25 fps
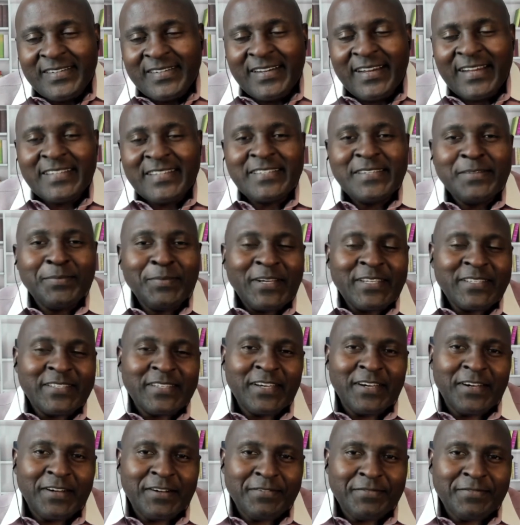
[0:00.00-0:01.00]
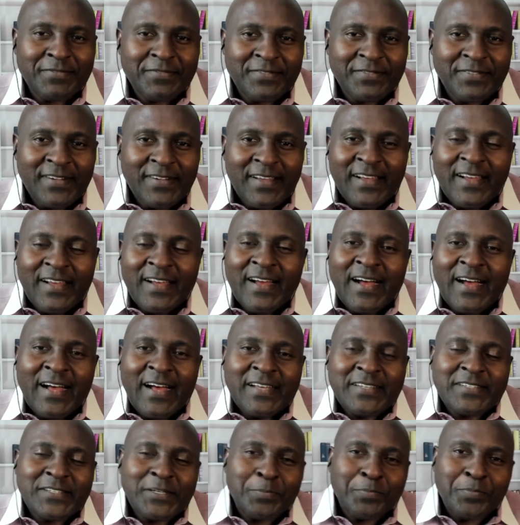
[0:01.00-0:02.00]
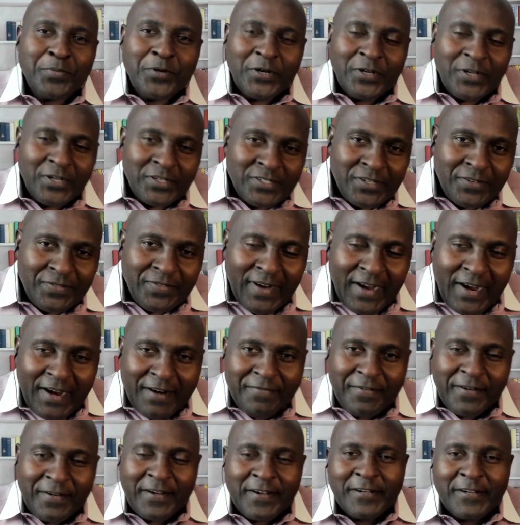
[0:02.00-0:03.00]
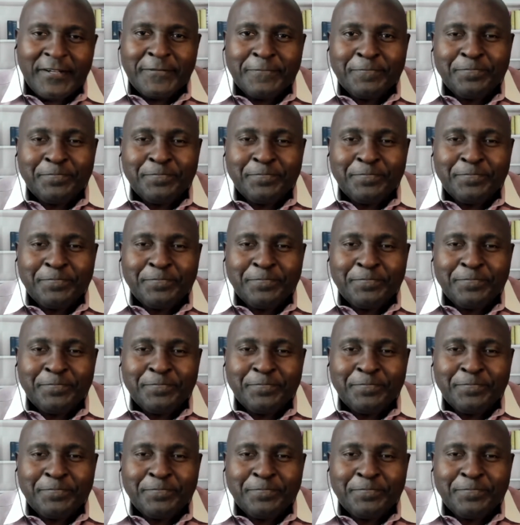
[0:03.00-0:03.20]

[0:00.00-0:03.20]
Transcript: I see myself as a product of Africa,